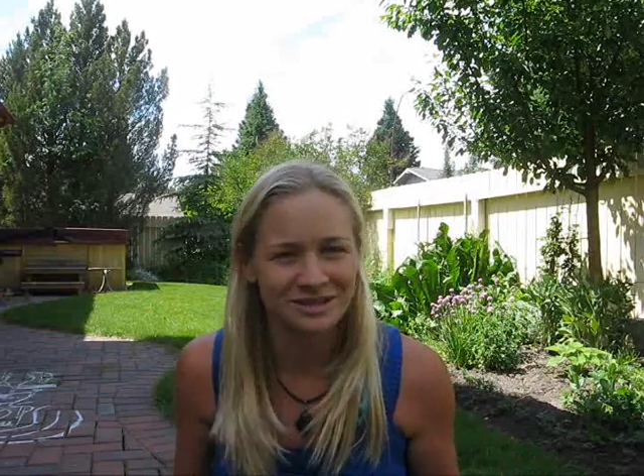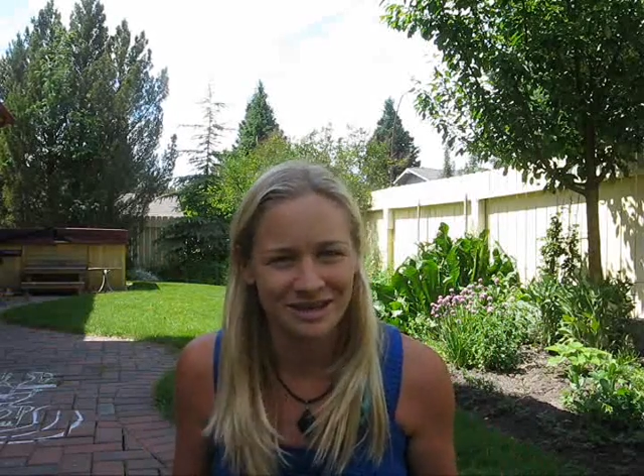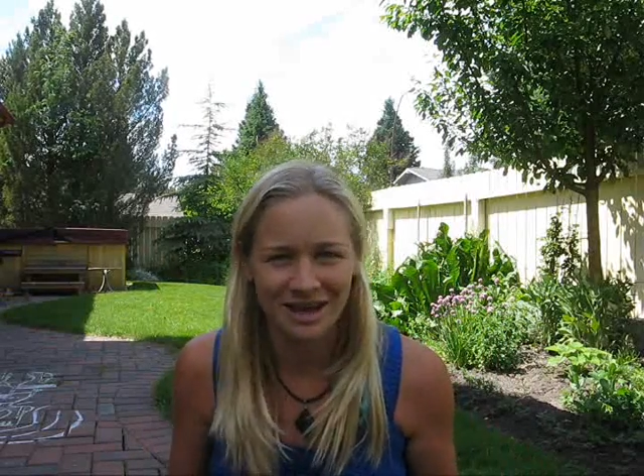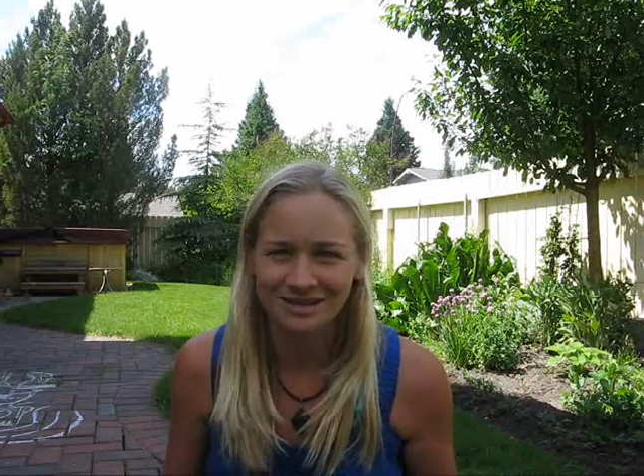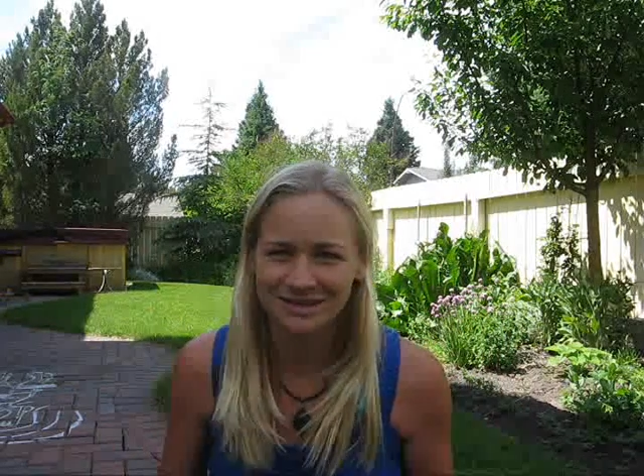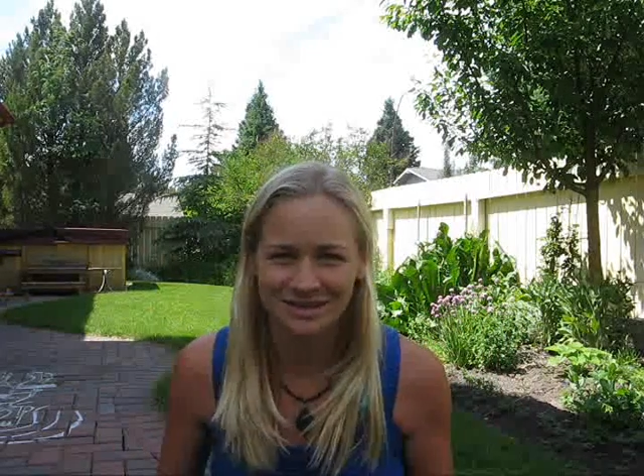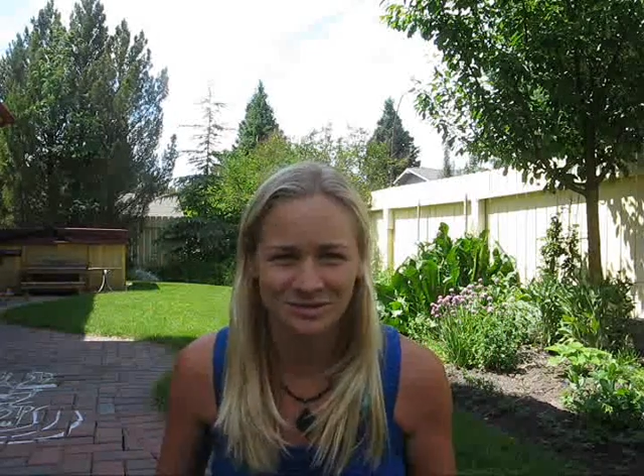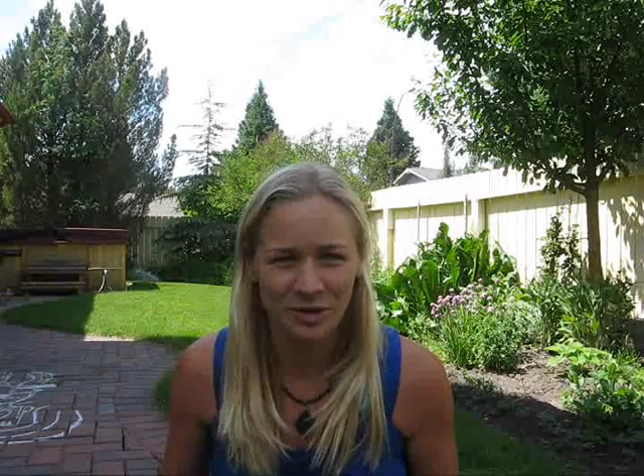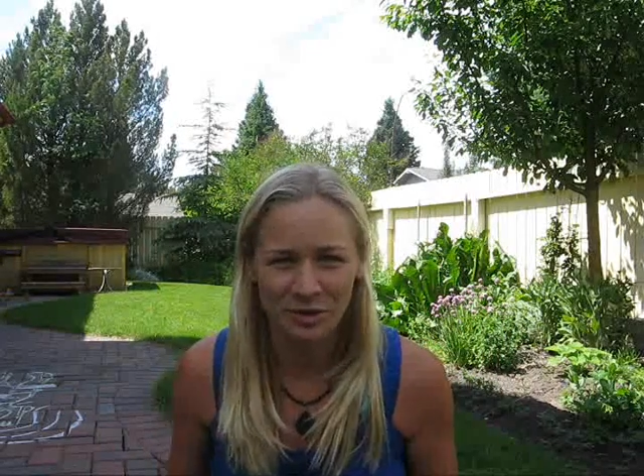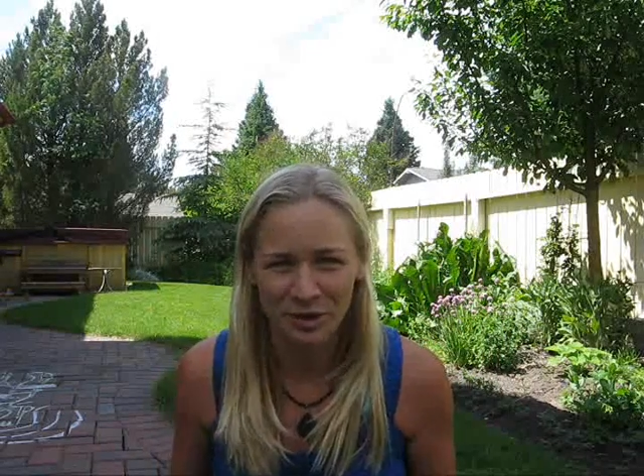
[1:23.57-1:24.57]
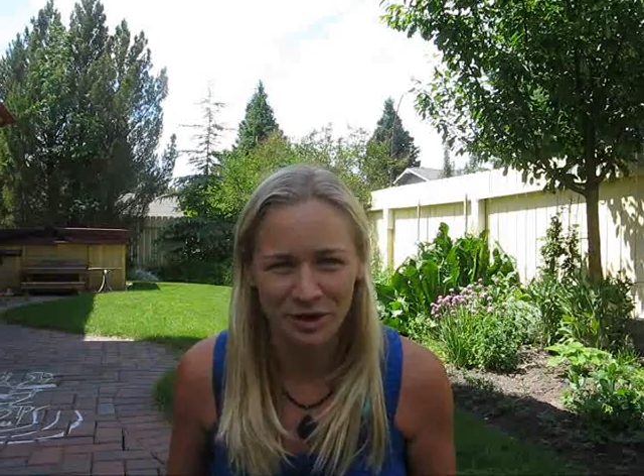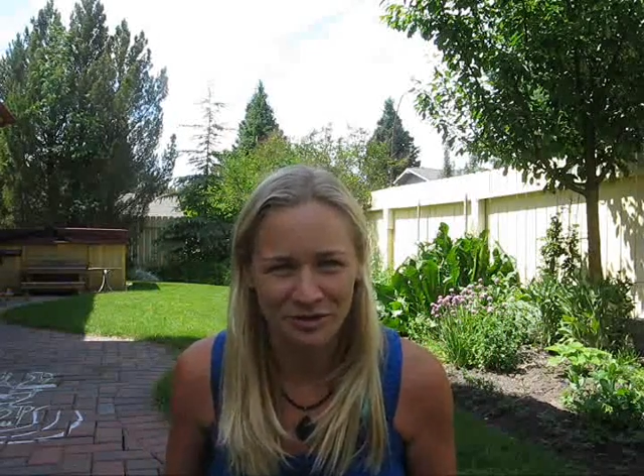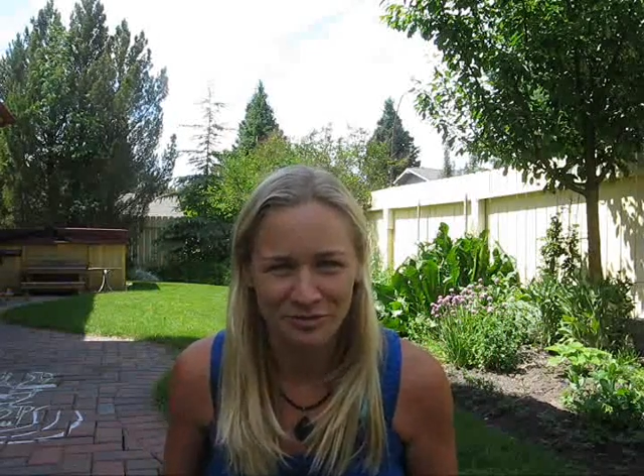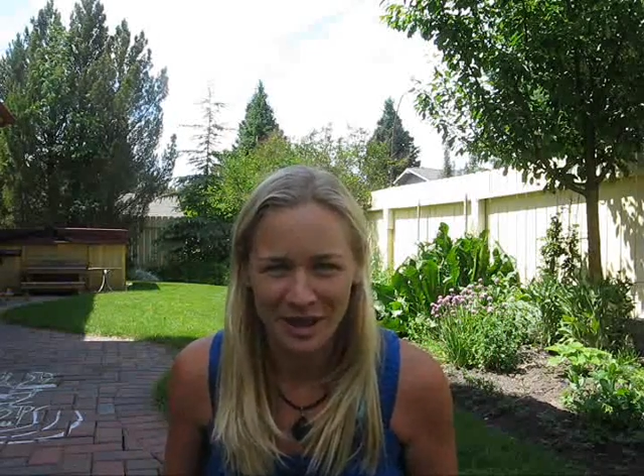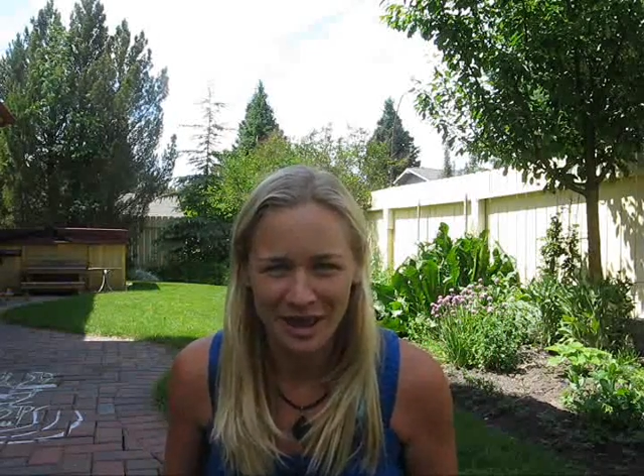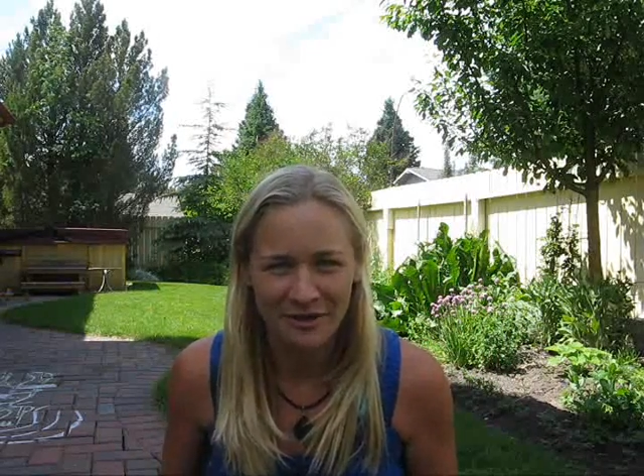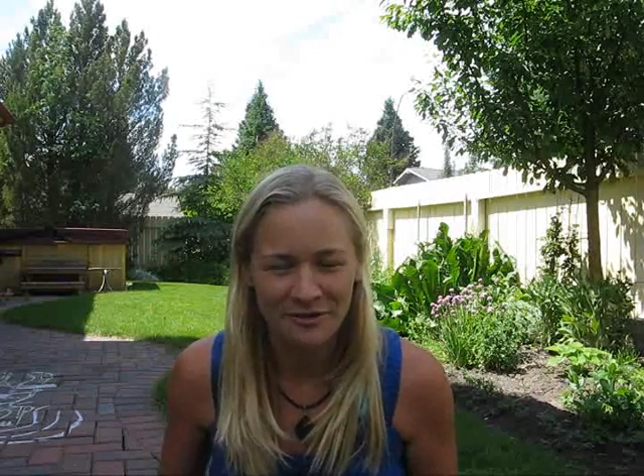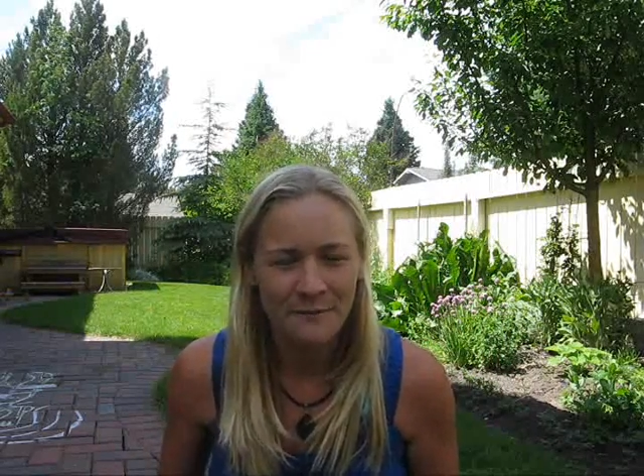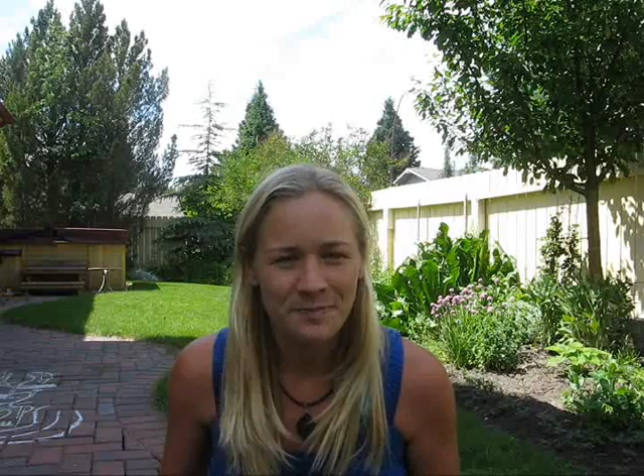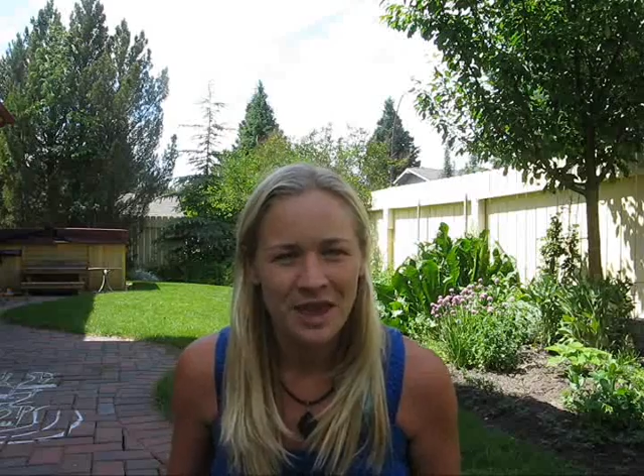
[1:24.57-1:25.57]
intense 6-month period of my
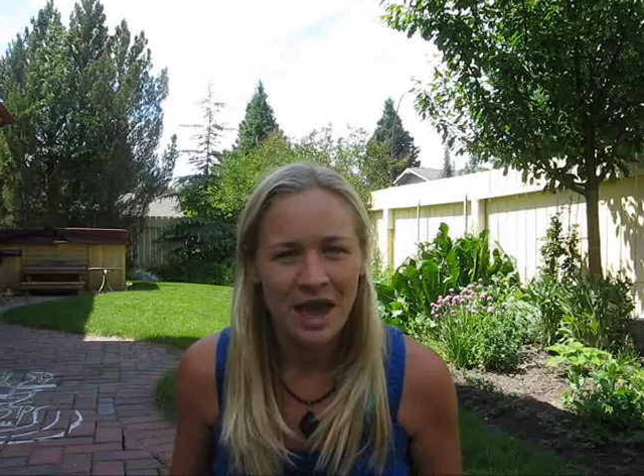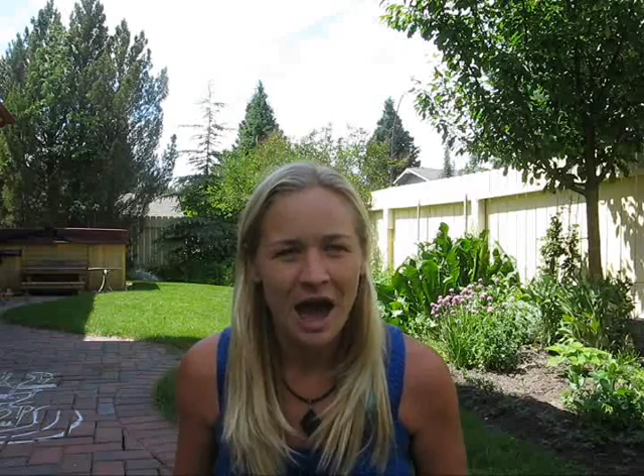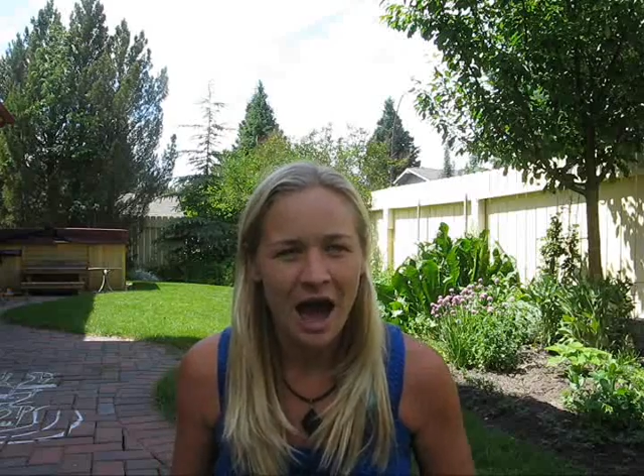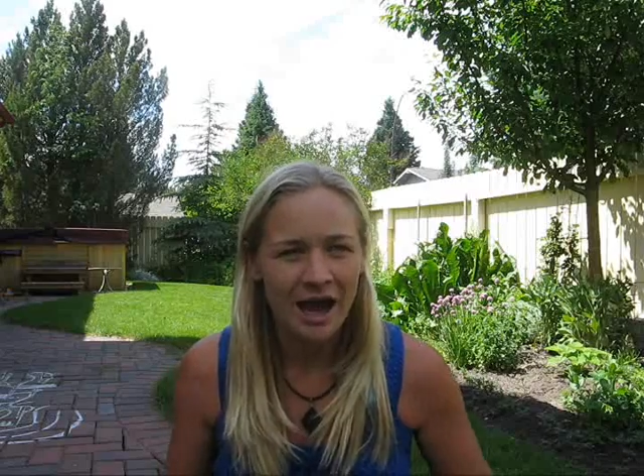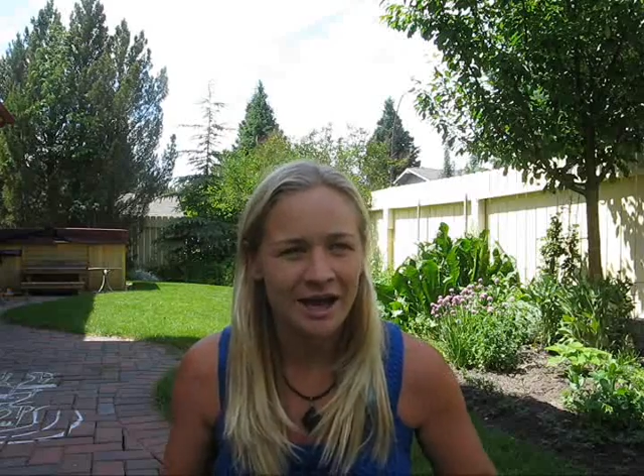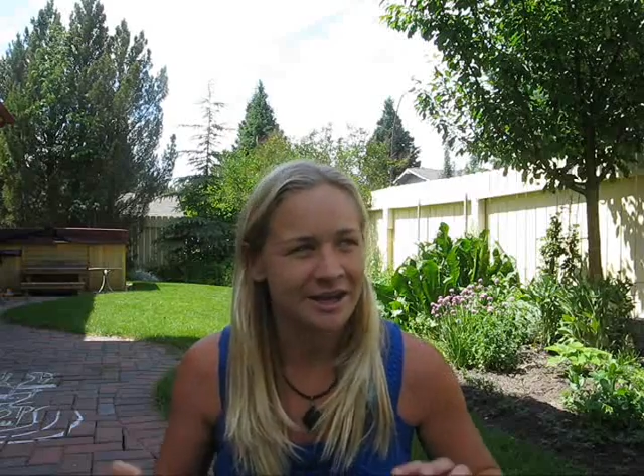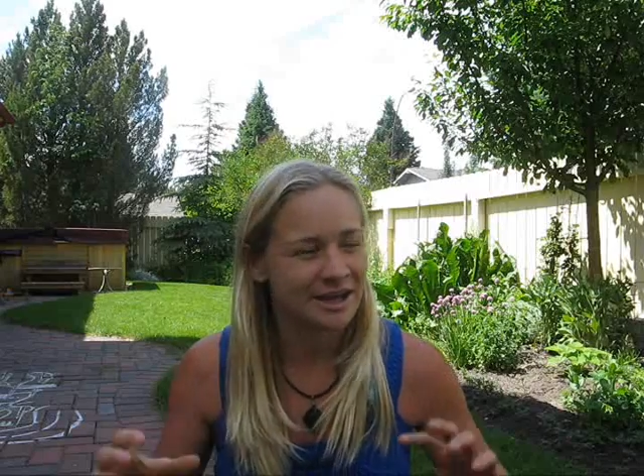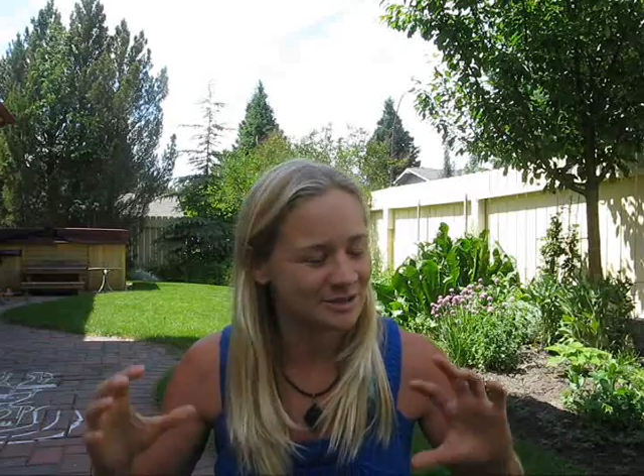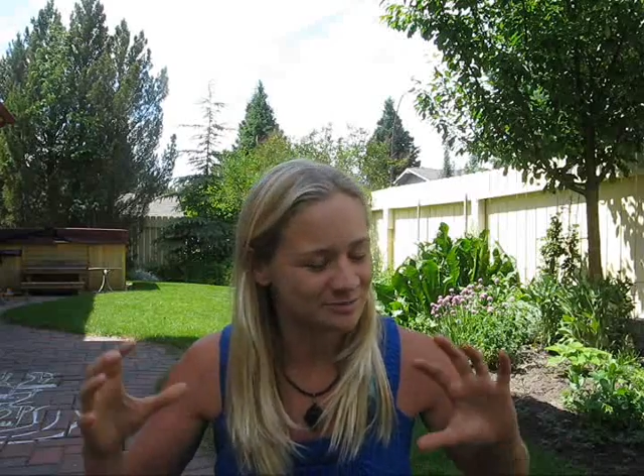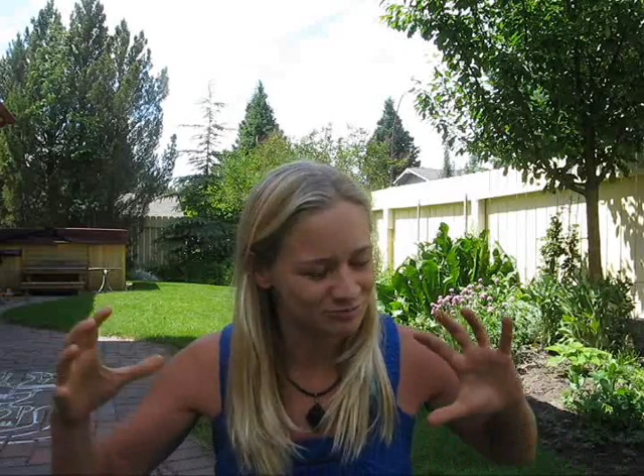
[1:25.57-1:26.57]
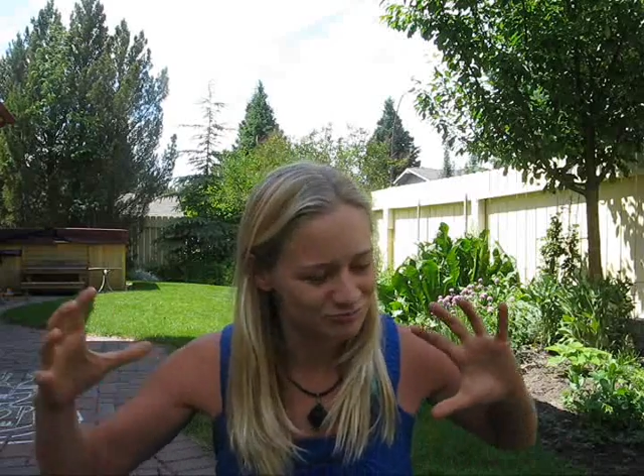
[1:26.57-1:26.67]
life, I